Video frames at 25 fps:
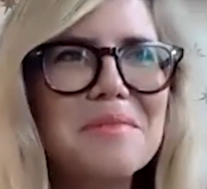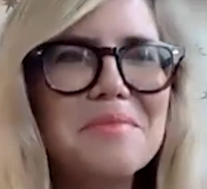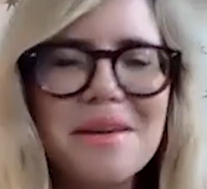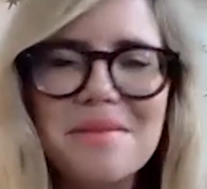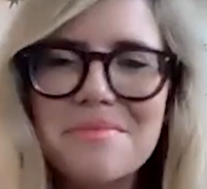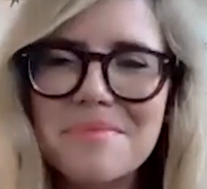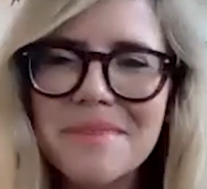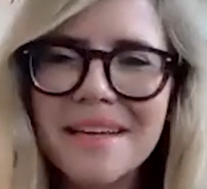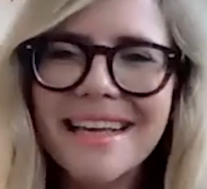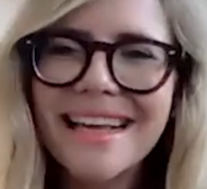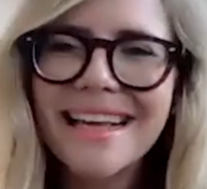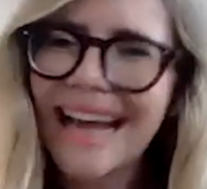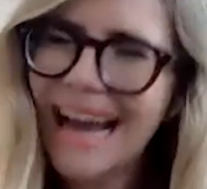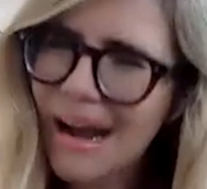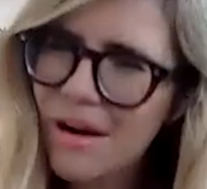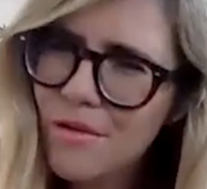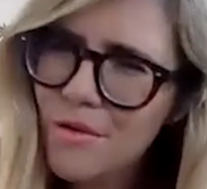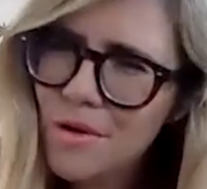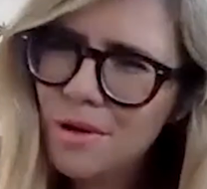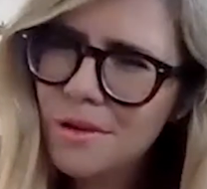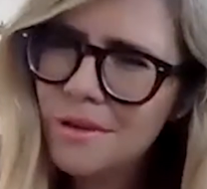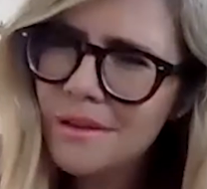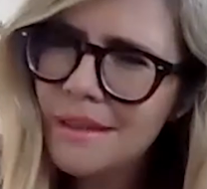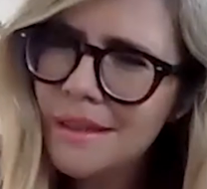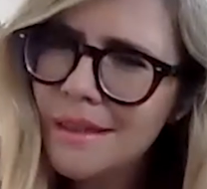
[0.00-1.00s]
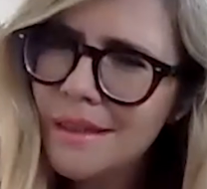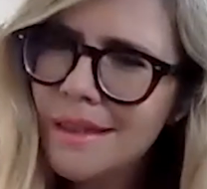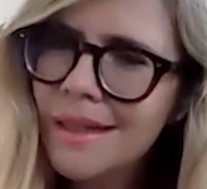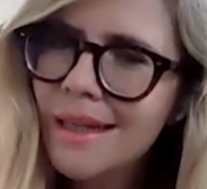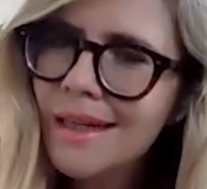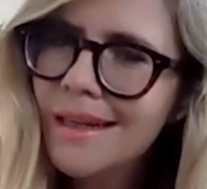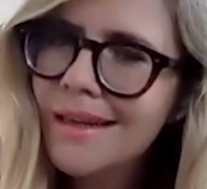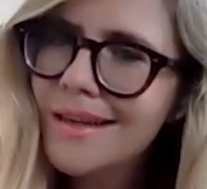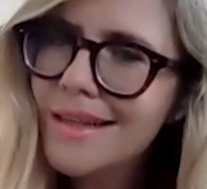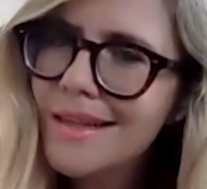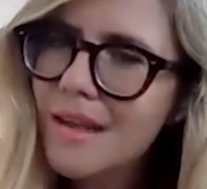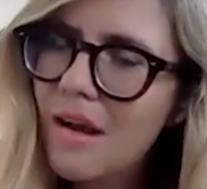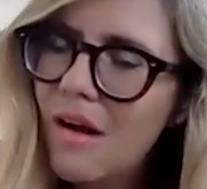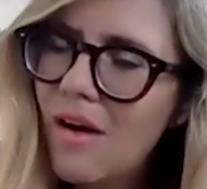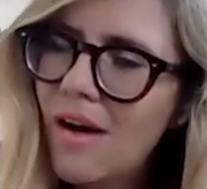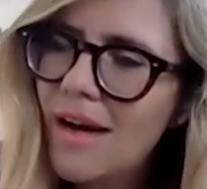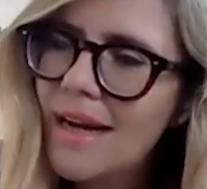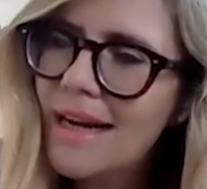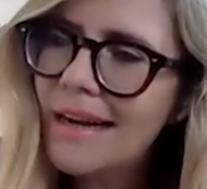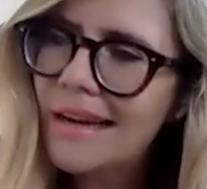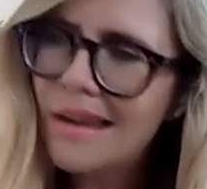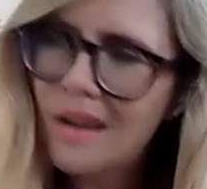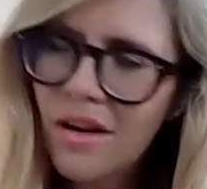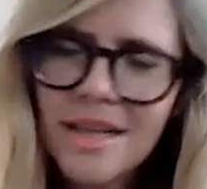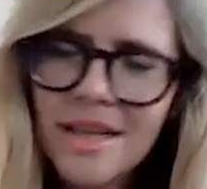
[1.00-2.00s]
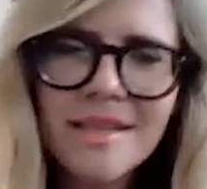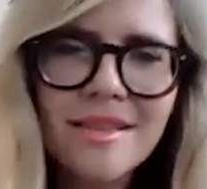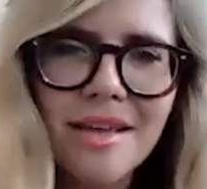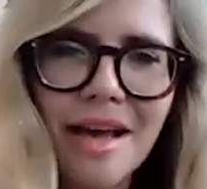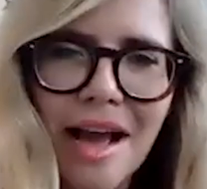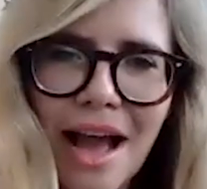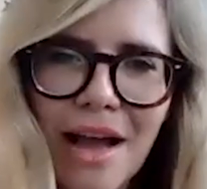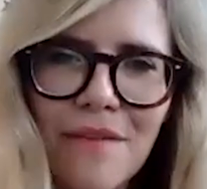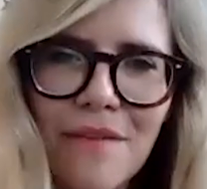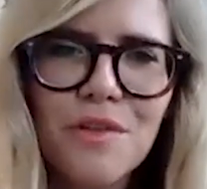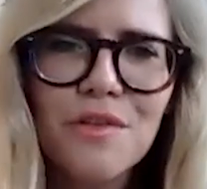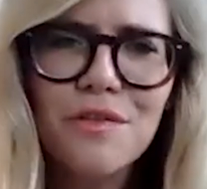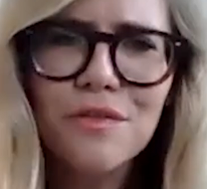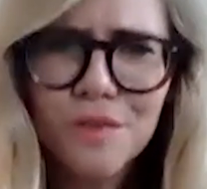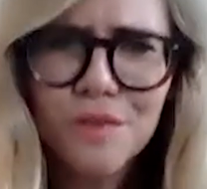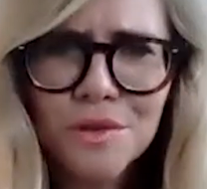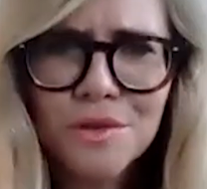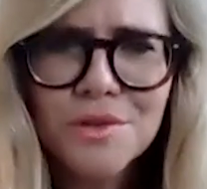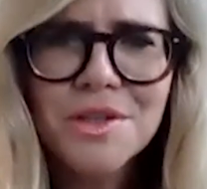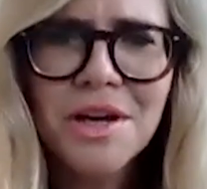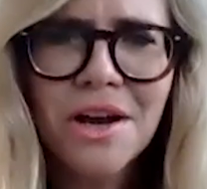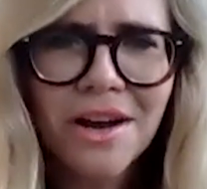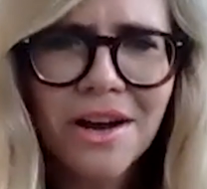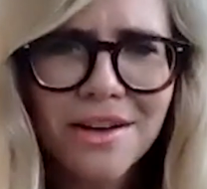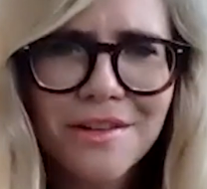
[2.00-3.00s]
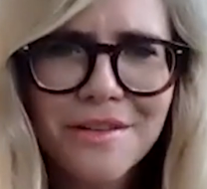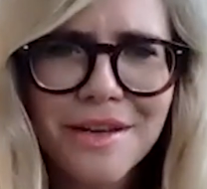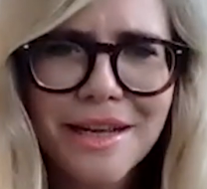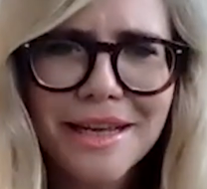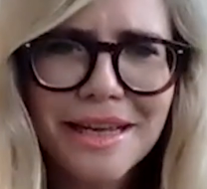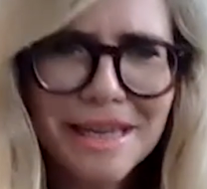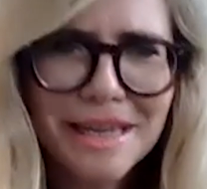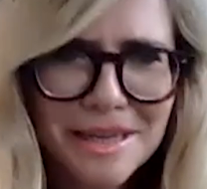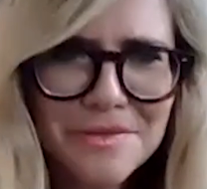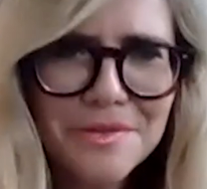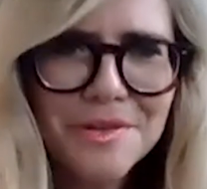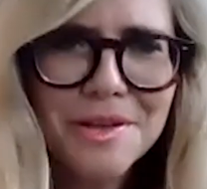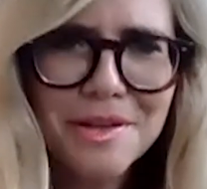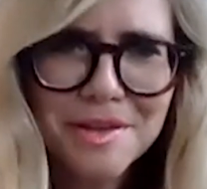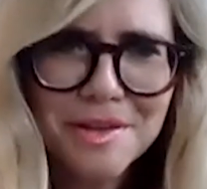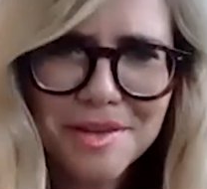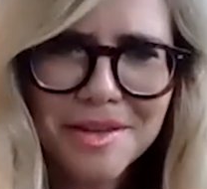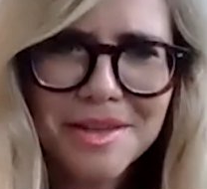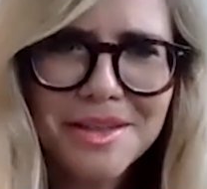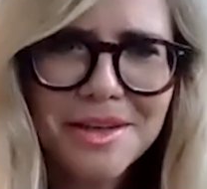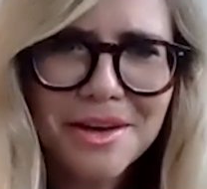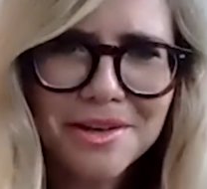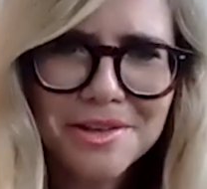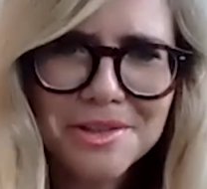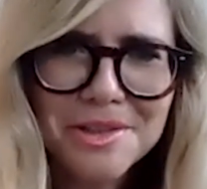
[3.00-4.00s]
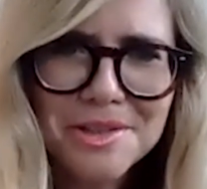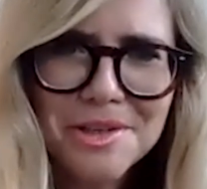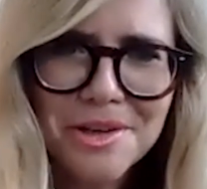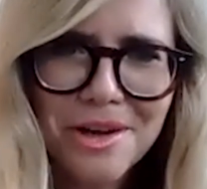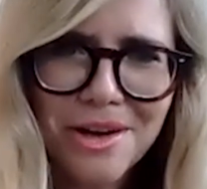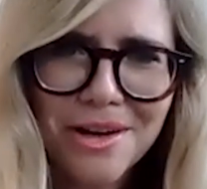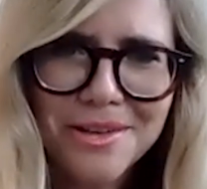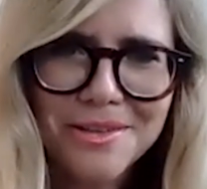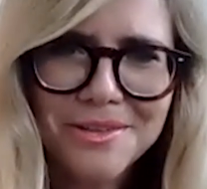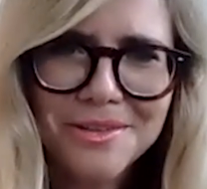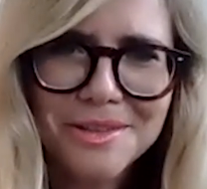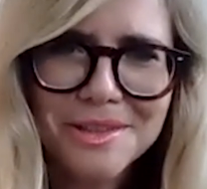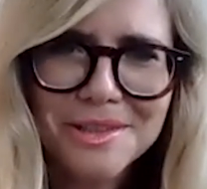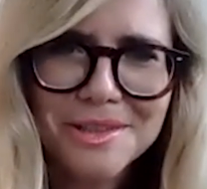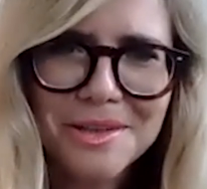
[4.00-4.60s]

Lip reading: Commitment Carol because I like to have a full diary, even as a young child.